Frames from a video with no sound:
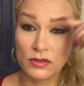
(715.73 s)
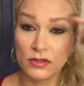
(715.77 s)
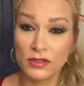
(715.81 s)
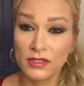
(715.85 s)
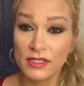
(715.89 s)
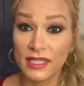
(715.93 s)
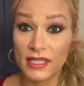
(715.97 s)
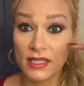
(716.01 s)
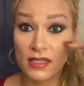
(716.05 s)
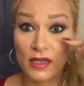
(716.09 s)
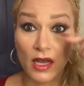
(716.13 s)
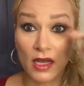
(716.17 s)

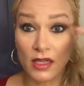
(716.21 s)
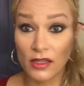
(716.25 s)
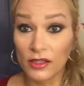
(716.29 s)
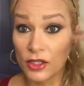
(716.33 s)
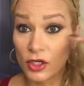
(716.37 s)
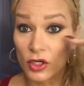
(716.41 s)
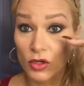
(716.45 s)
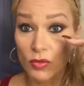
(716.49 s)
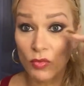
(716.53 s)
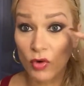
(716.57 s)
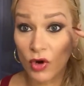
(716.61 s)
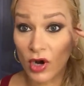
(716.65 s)
did a
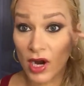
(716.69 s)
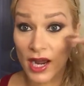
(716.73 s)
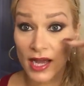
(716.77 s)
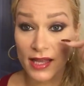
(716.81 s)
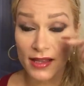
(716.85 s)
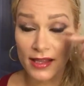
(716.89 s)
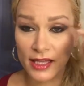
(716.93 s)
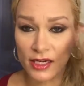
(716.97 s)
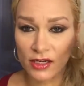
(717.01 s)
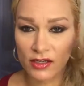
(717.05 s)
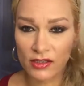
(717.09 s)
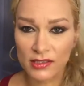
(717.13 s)
little more
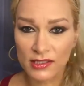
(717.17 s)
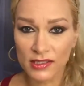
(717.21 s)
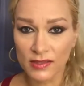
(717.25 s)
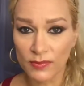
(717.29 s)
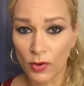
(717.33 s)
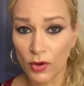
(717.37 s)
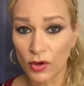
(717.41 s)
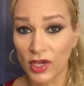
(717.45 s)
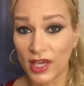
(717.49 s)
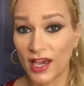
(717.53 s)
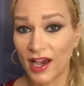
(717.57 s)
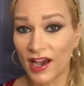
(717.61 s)
eyeliner and
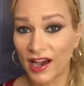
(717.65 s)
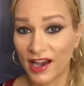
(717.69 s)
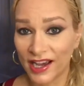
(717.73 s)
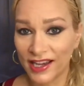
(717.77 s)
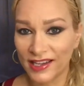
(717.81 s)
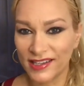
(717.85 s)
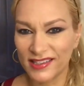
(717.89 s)
smoky eye